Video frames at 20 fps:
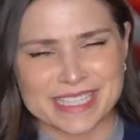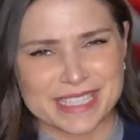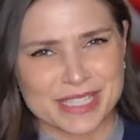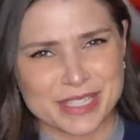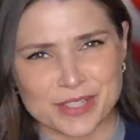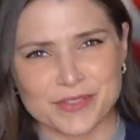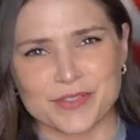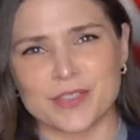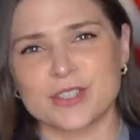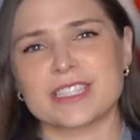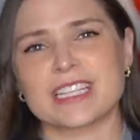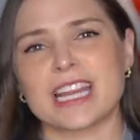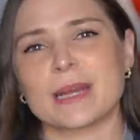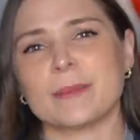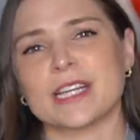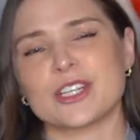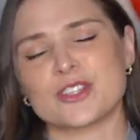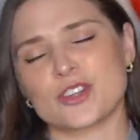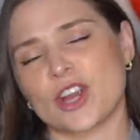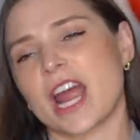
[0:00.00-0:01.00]
since the first
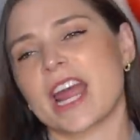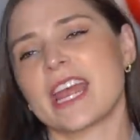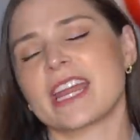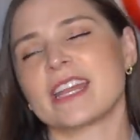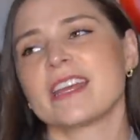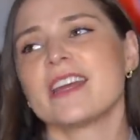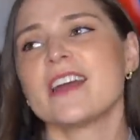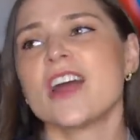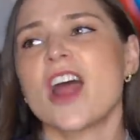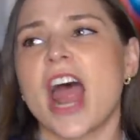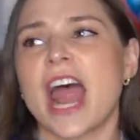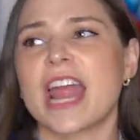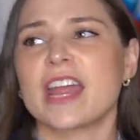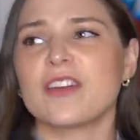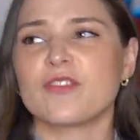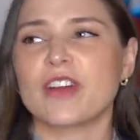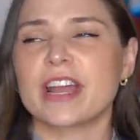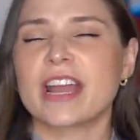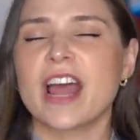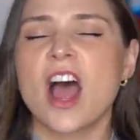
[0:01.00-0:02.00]
time I tried. I
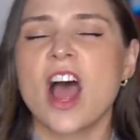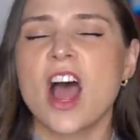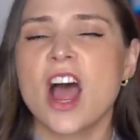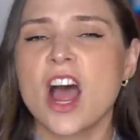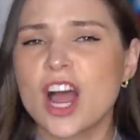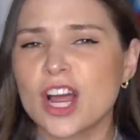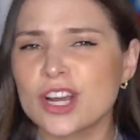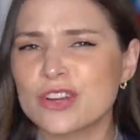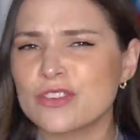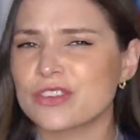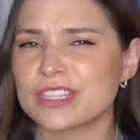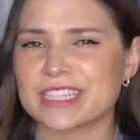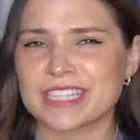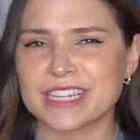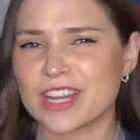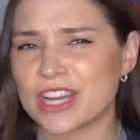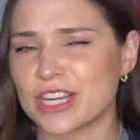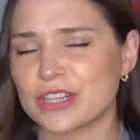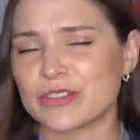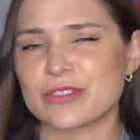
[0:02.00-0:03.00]
have read hundreds
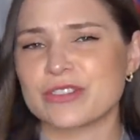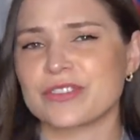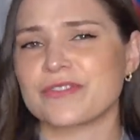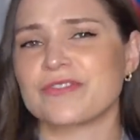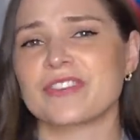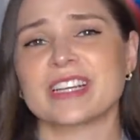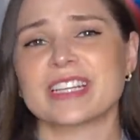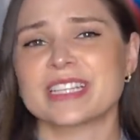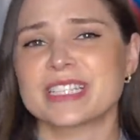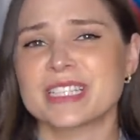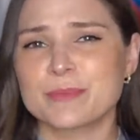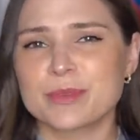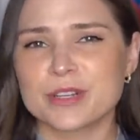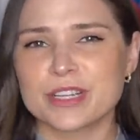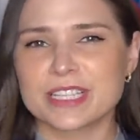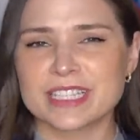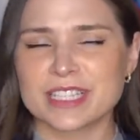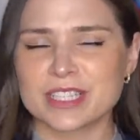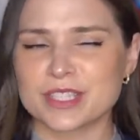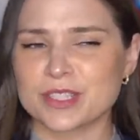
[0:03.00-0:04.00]
and hundreds of fantasy
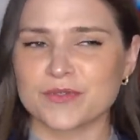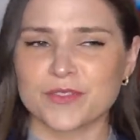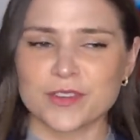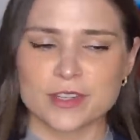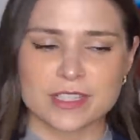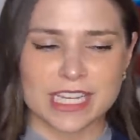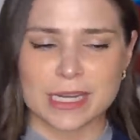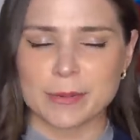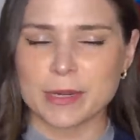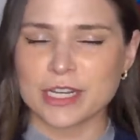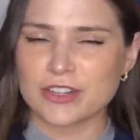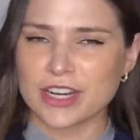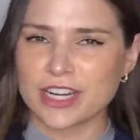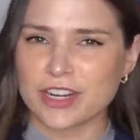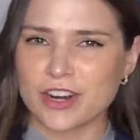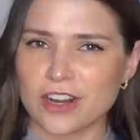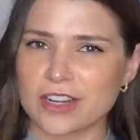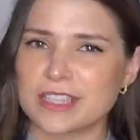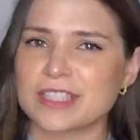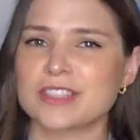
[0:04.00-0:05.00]
books since the first time I tried
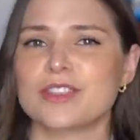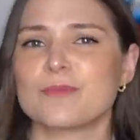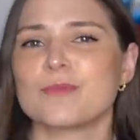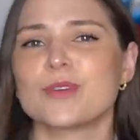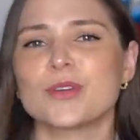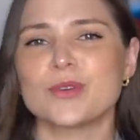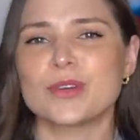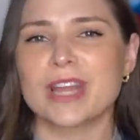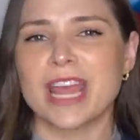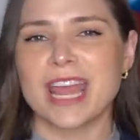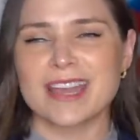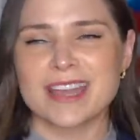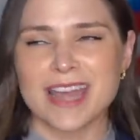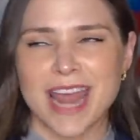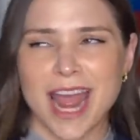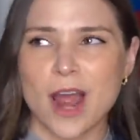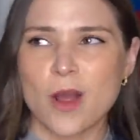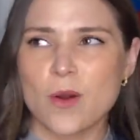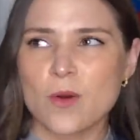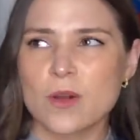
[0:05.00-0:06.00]
Gardens of the Moon and
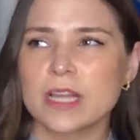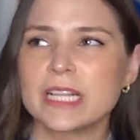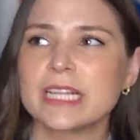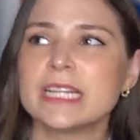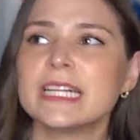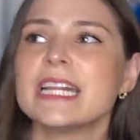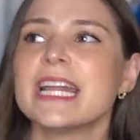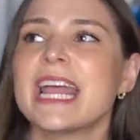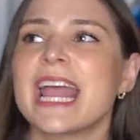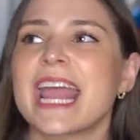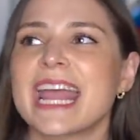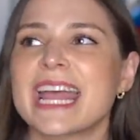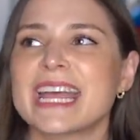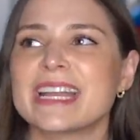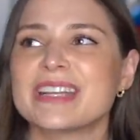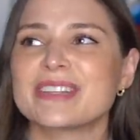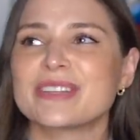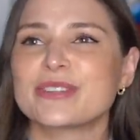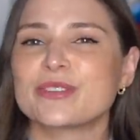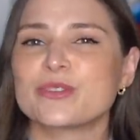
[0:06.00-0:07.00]
now.
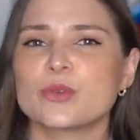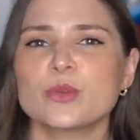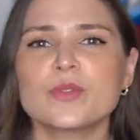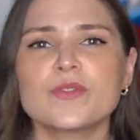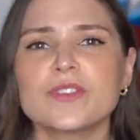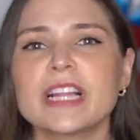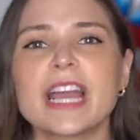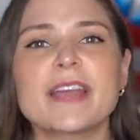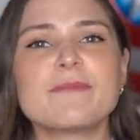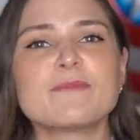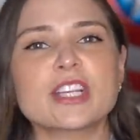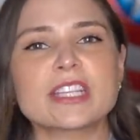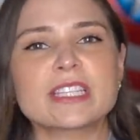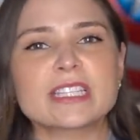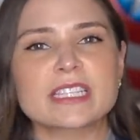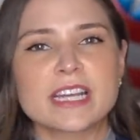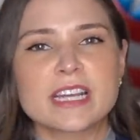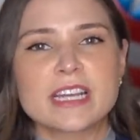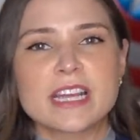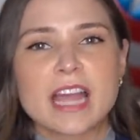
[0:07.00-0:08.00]
And truthfully, I
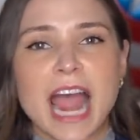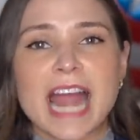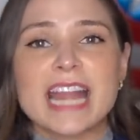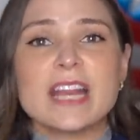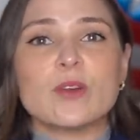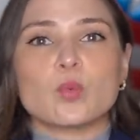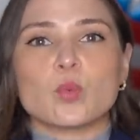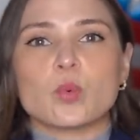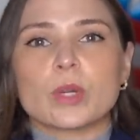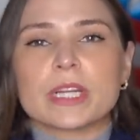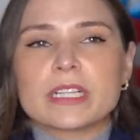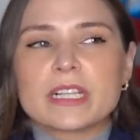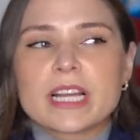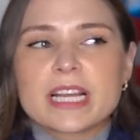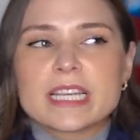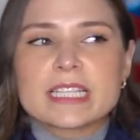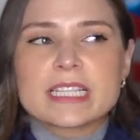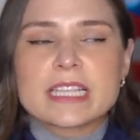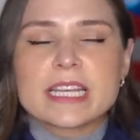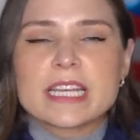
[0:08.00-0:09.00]
didn't
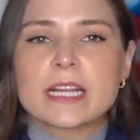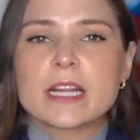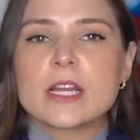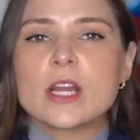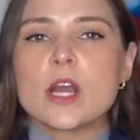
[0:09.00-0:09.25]
realize it,